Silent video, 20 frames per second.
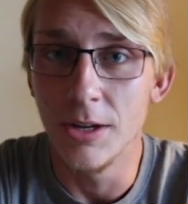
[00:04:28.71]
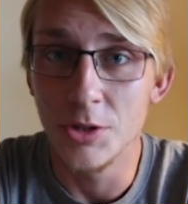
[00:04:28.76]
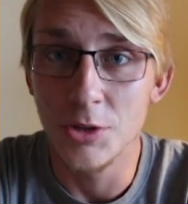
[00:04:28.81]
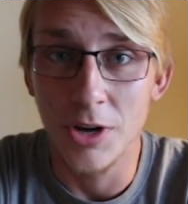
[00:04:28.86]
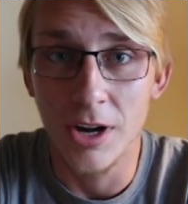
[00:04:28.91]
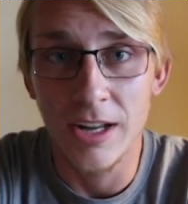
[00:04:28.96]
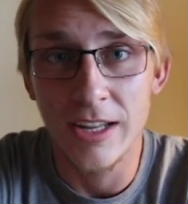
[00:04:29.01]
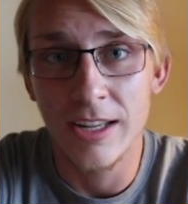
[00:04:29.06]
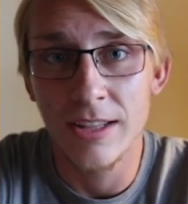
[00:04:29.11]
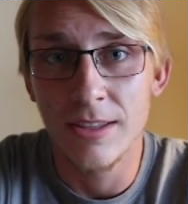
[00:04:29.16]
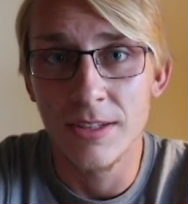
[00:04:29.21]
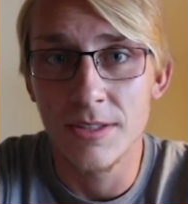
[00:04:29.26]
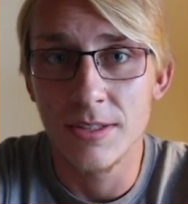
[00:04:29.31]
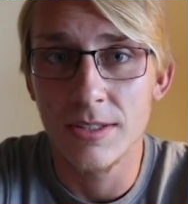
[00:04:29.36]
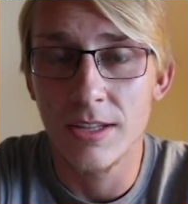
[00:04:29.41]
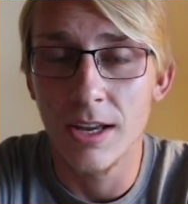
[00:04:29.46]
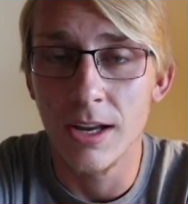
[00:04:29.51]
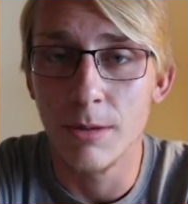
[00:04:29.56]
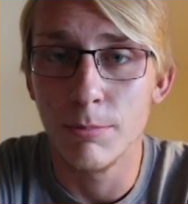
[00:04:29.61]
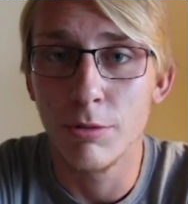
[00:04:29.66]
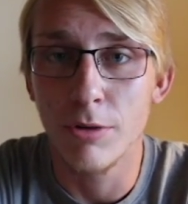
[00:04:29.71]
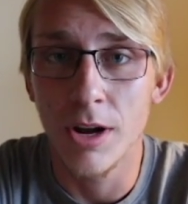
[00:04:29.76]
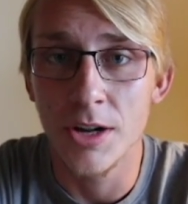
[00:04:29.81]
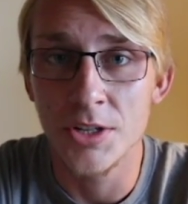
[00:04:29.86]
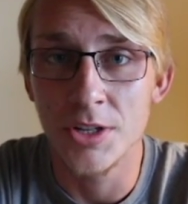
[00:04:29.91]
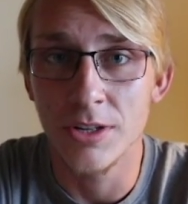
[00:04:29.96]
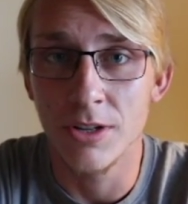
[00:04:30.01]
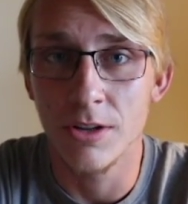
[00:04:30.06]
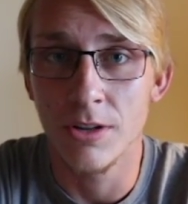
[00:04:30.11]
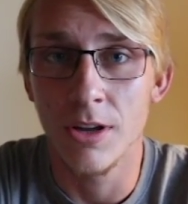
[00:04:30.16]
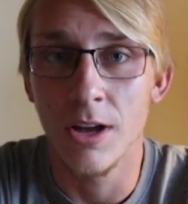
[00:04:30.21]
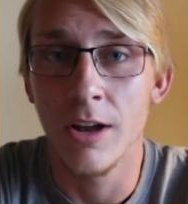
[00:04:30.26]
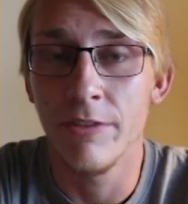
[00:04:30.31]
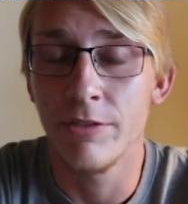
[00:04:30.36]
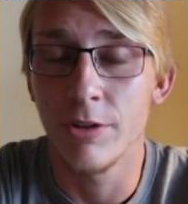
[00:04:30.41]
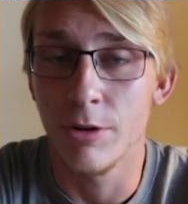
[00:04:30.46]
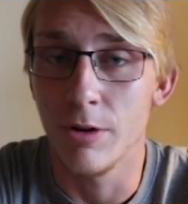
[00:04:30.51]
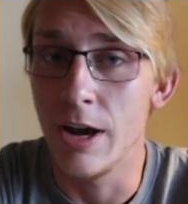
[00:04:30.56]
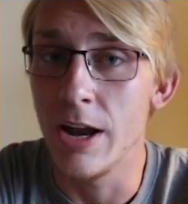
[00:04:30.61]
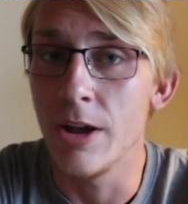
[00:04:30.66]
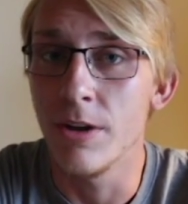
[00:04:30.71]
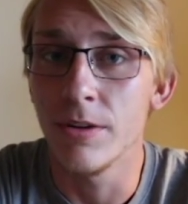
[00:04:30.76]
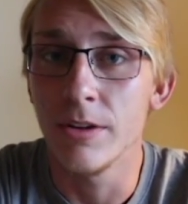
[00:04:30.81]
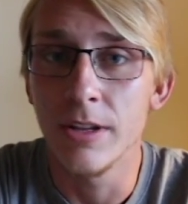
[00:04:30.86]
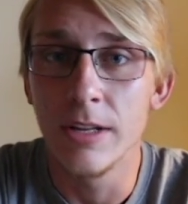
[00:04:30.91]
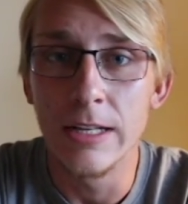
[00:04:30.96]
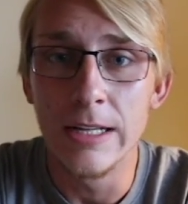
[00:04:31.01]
trying to get this project off the ground.